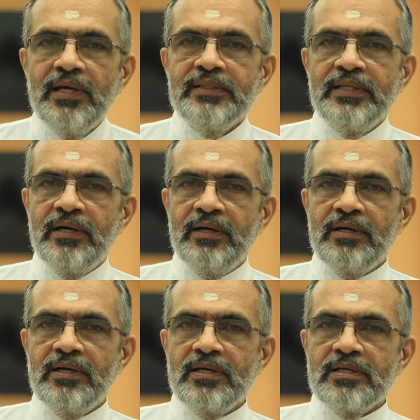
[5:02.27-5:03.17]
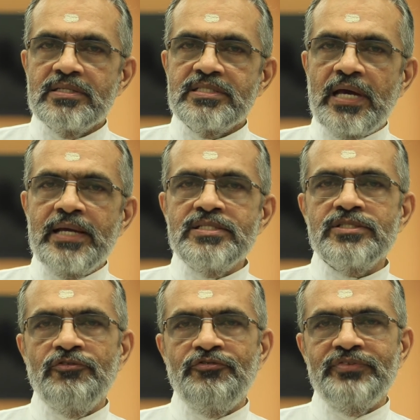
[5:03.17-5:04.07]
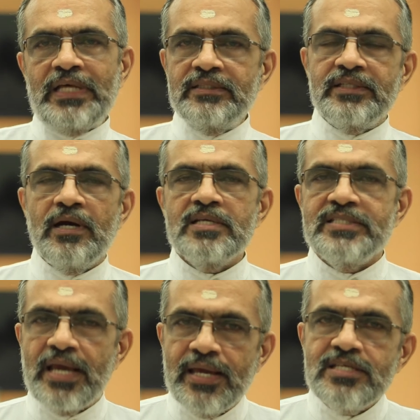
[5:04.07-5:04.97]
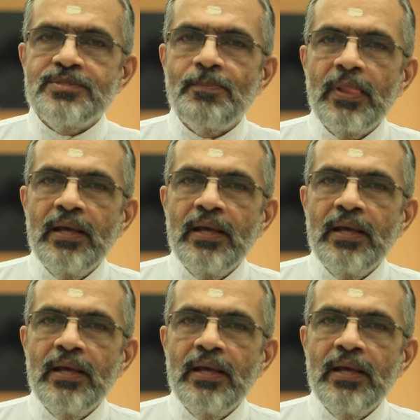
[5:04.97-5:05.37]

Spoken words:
The science of Tantra says